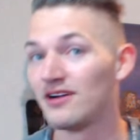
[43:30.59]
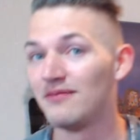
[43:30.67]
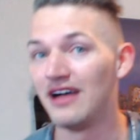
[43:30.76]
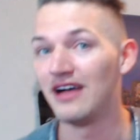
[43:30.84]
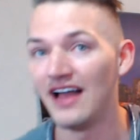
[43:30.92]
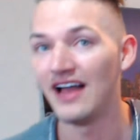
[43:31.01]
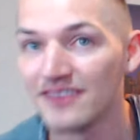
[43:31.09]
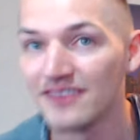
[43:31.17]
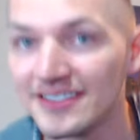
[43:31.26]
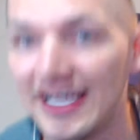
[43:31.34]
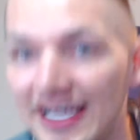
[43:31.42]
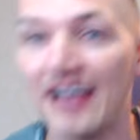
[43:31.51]
in my life.
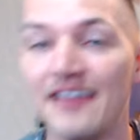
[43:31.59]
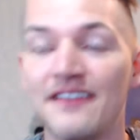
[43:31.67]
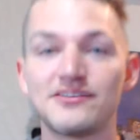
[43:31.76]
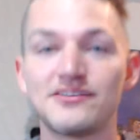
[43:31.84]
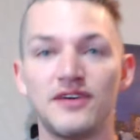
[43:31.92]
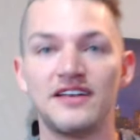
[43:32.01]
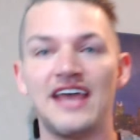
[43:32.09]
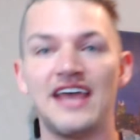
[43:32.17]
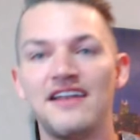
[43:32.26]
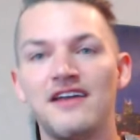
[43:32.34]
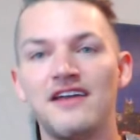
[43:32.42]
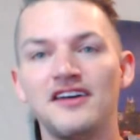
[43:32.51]

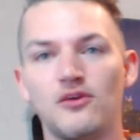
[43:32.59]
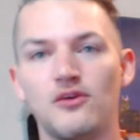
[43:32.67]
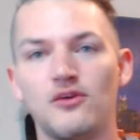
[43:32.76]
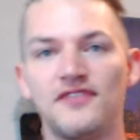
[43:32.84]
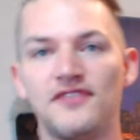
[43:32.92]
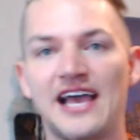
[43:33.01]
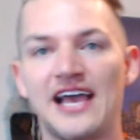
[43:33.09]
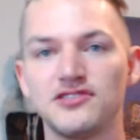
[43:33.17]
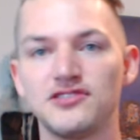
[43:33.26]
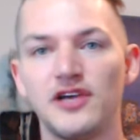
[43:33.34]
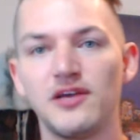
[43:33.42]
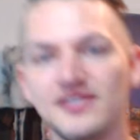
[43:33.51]
And also one thing I was
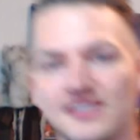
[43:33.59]
doing was